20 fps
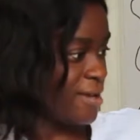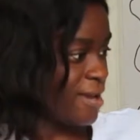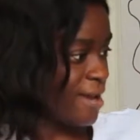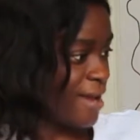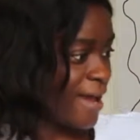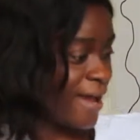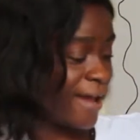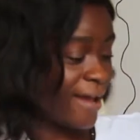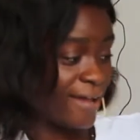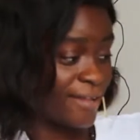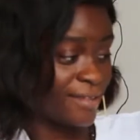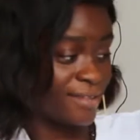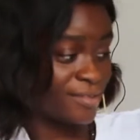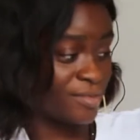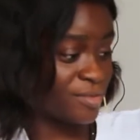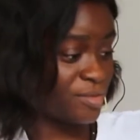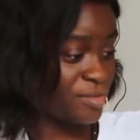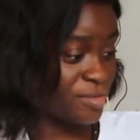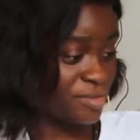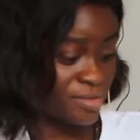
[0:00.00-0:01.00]

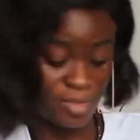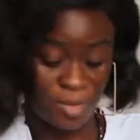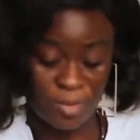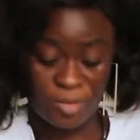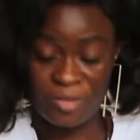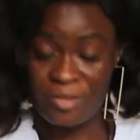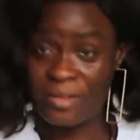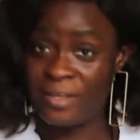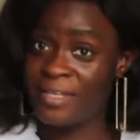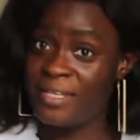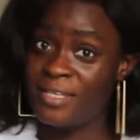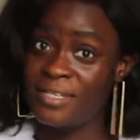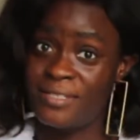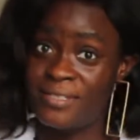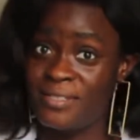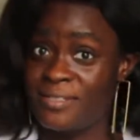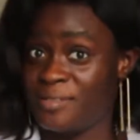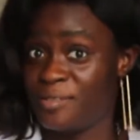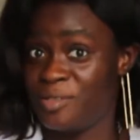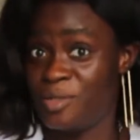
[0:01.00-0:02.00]
and some other
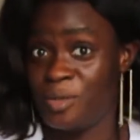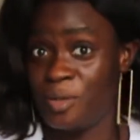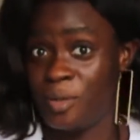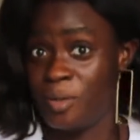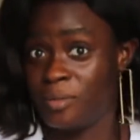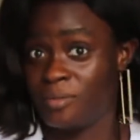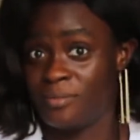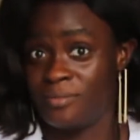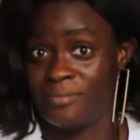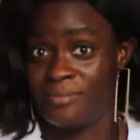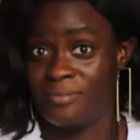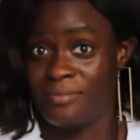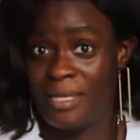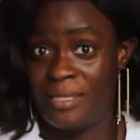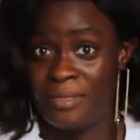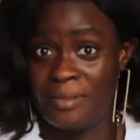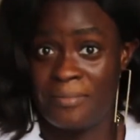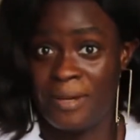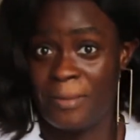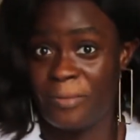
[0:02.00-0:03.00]
kids, you know,
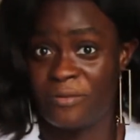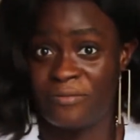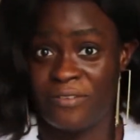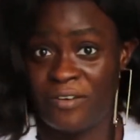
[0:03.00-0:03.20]
made the map of